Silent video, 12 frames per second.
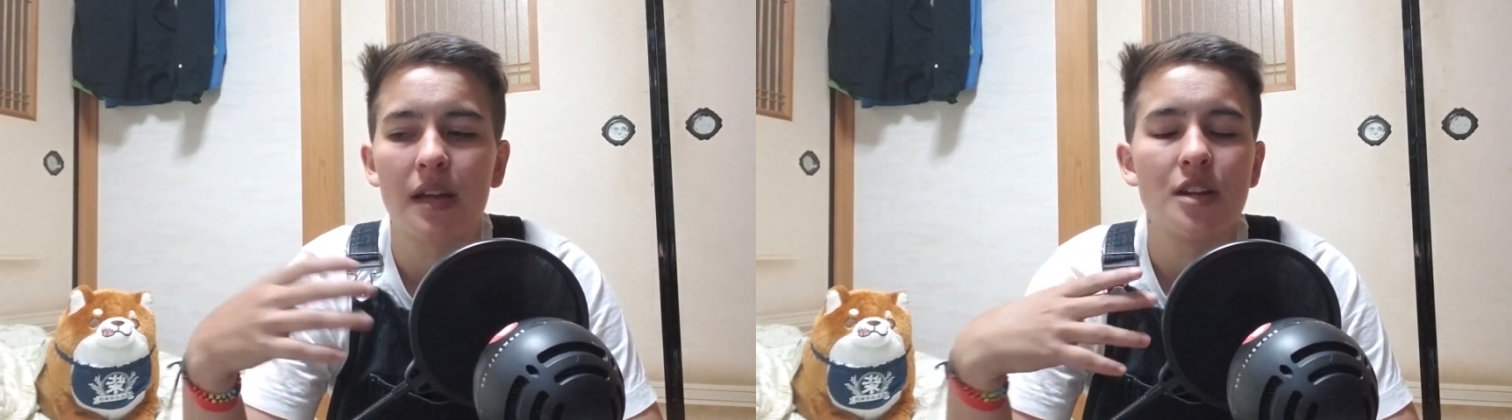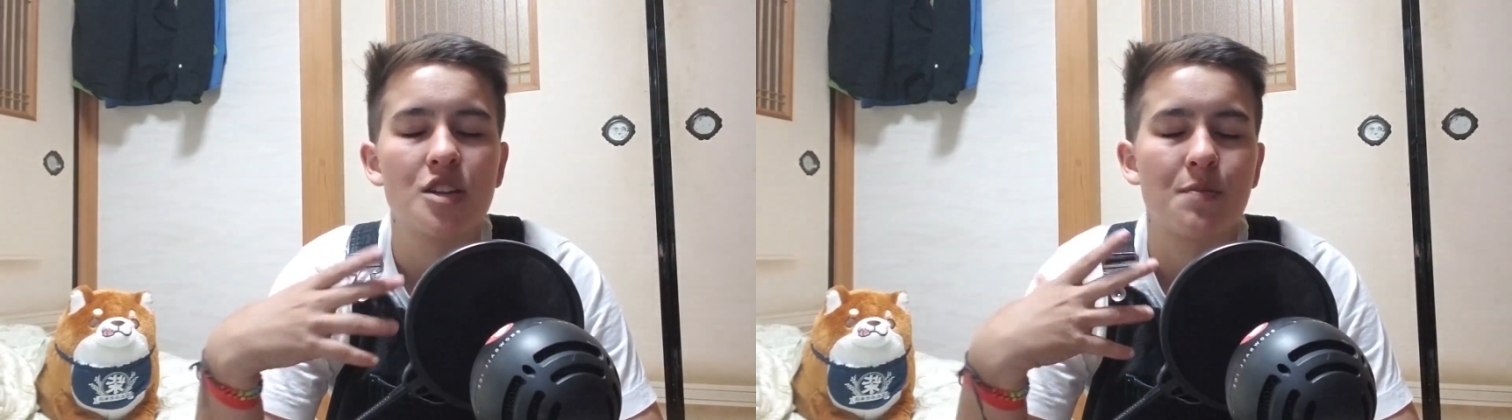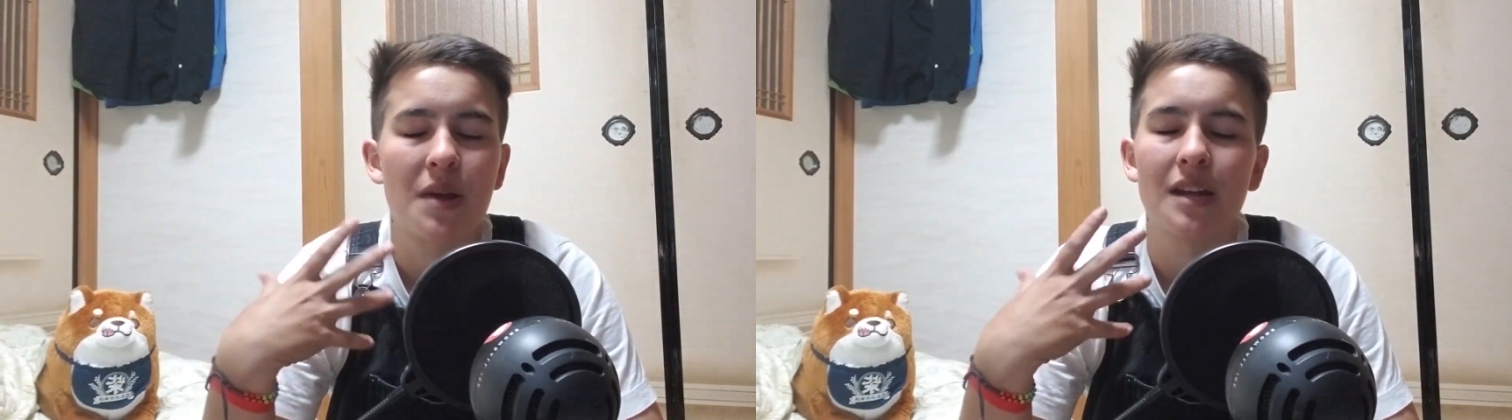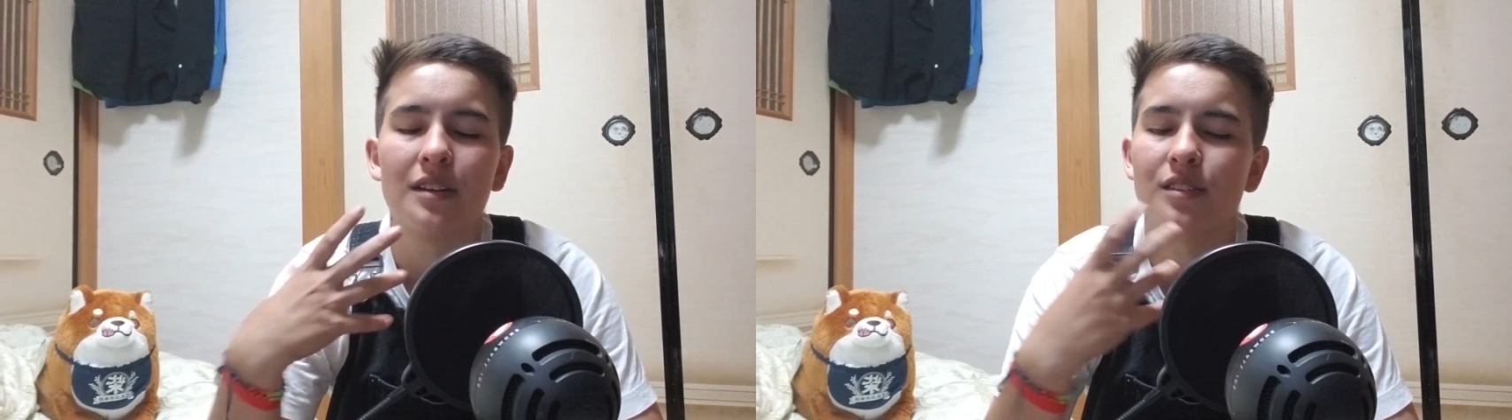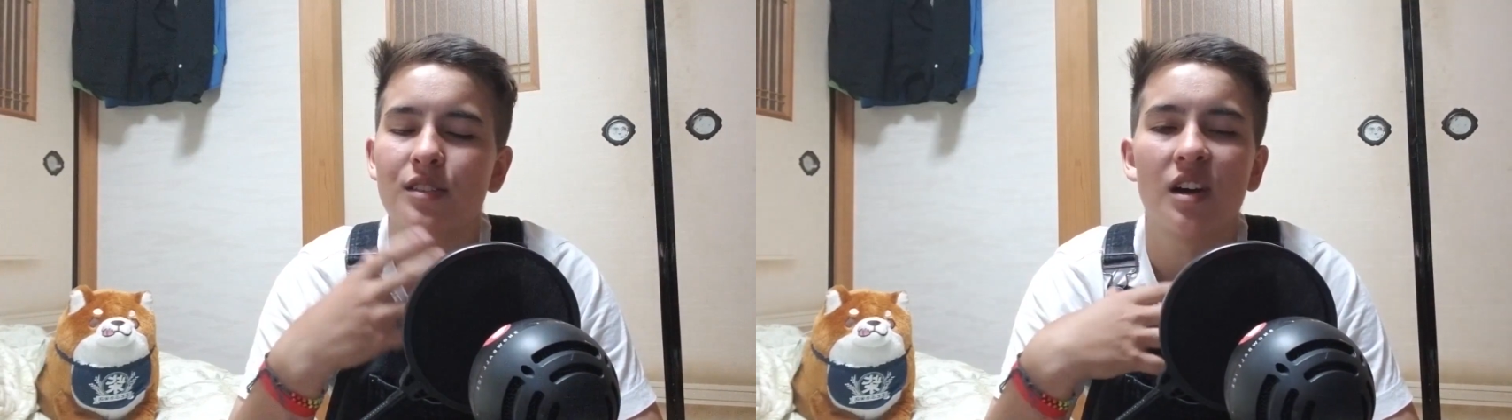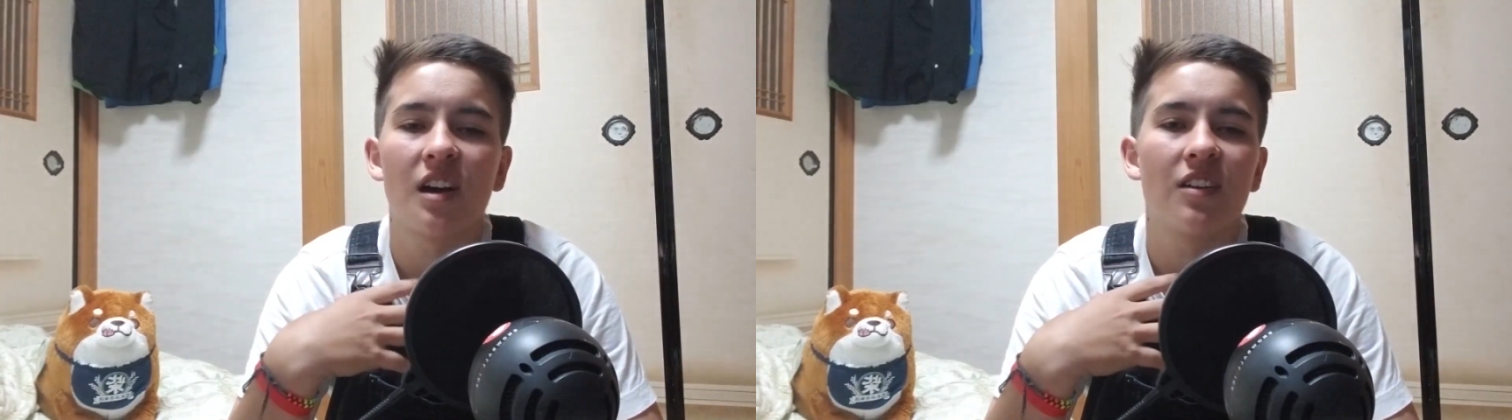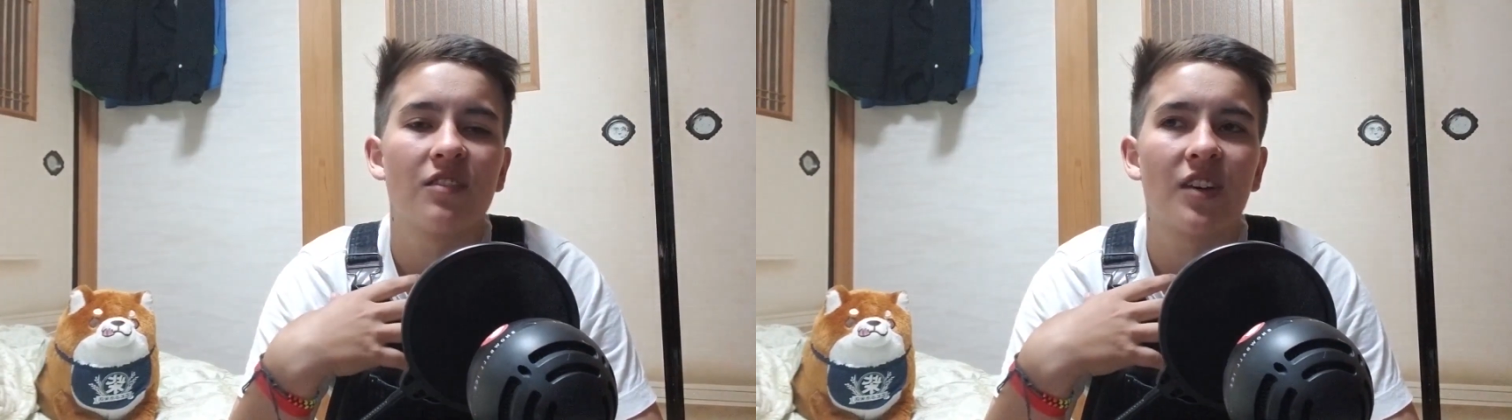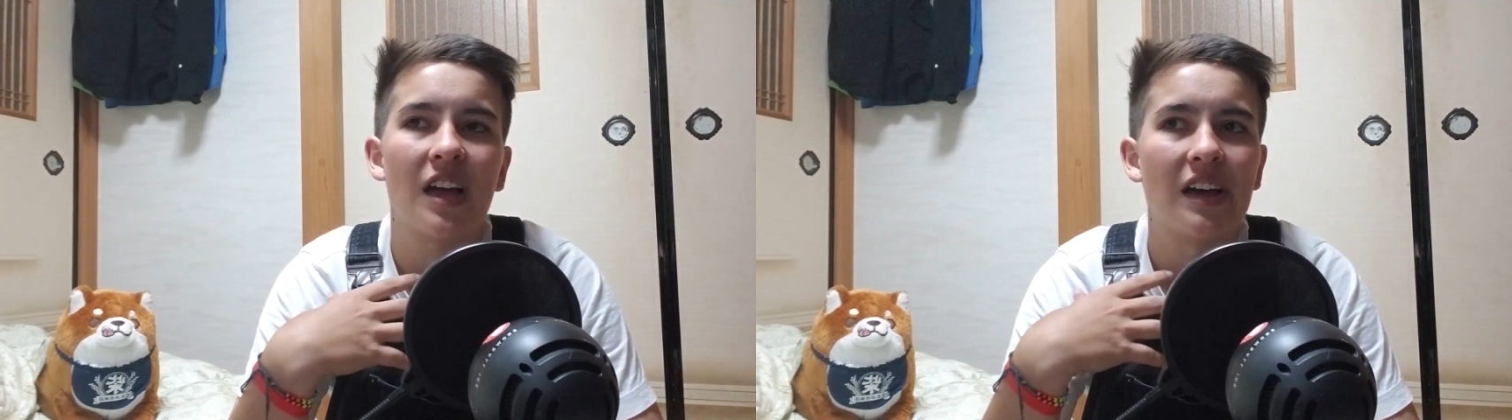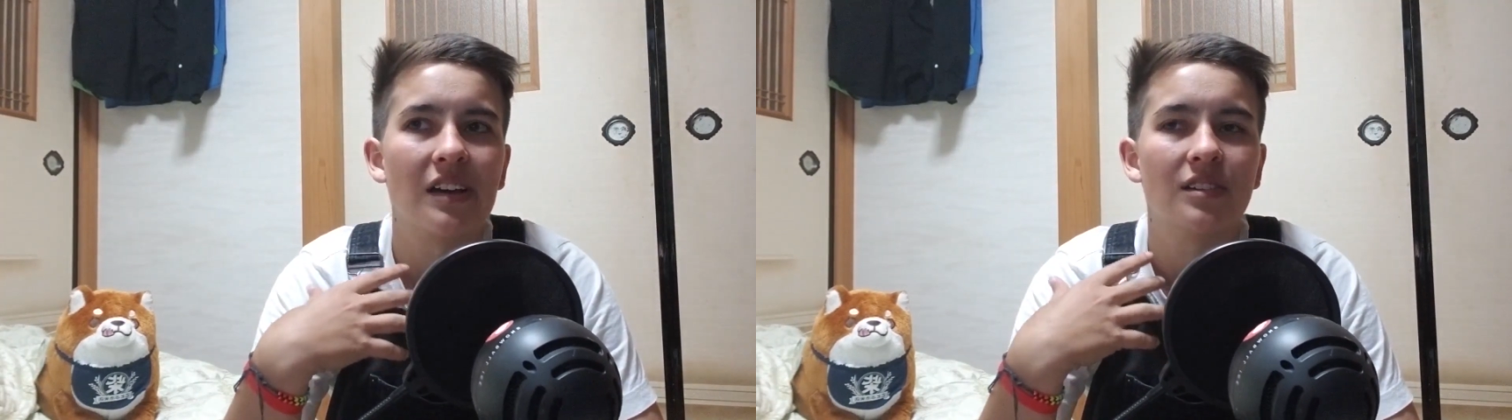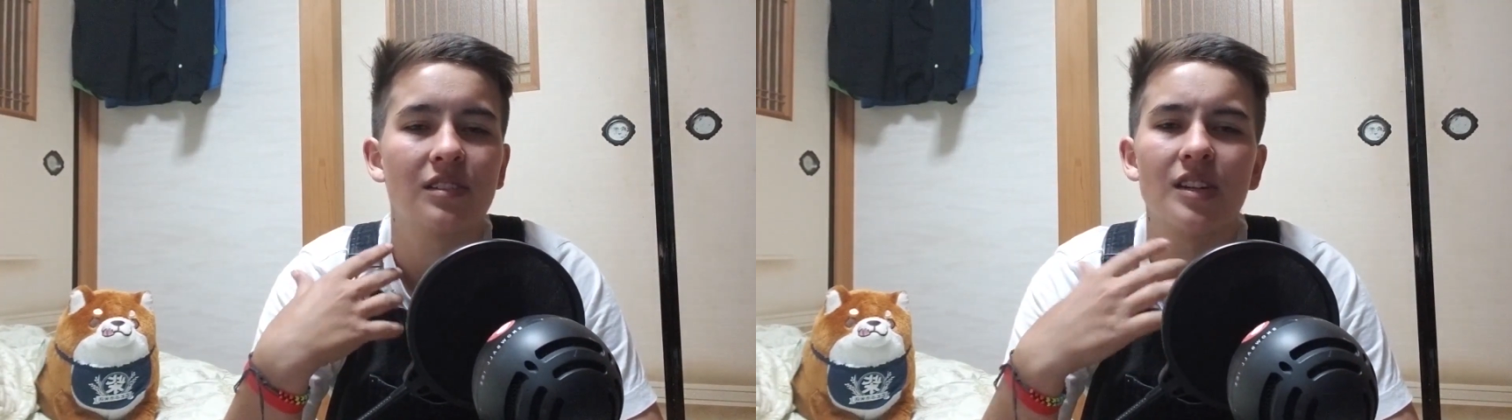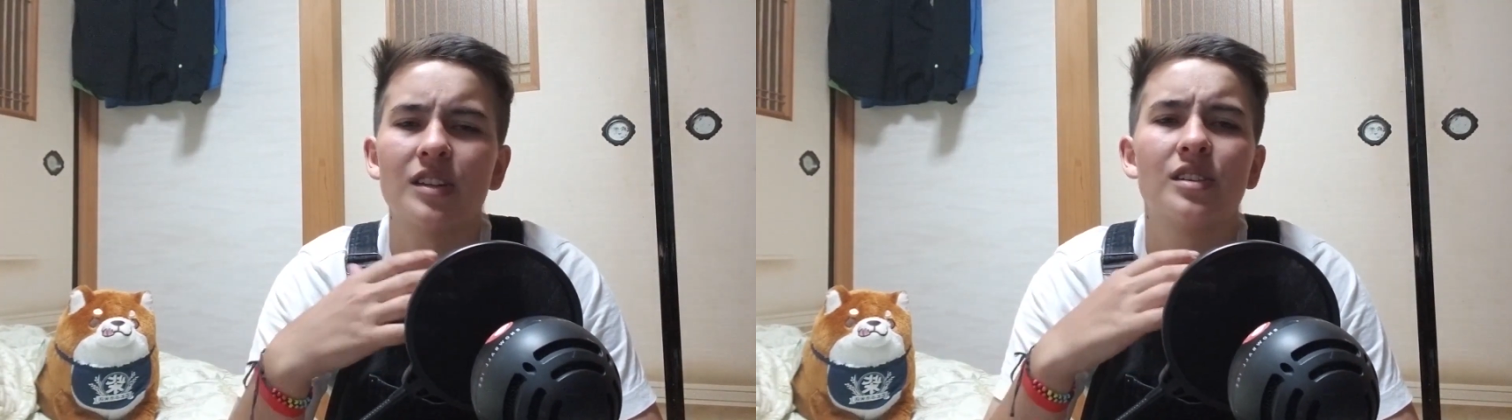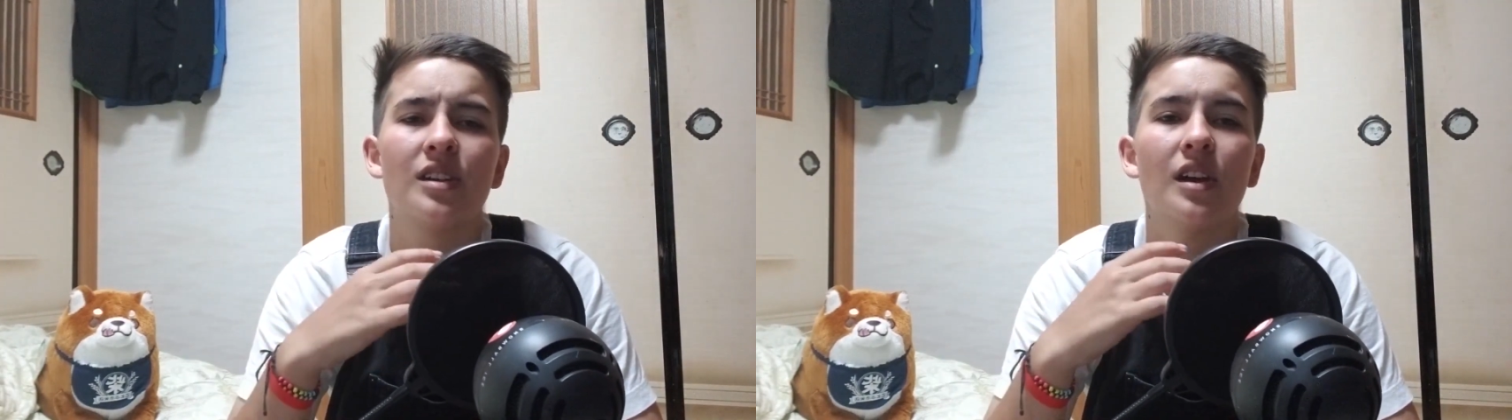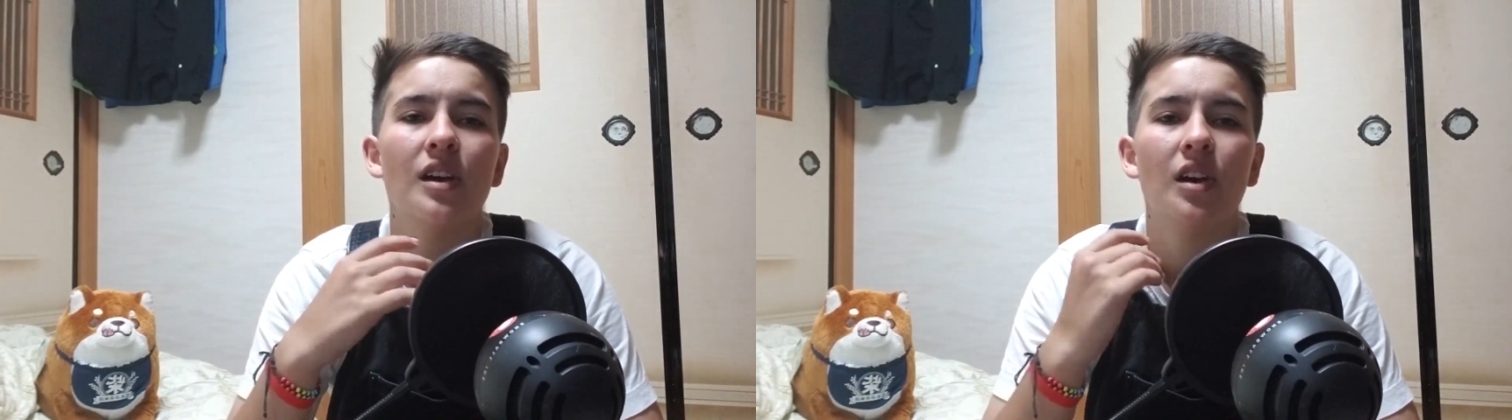and Japan is thought of as this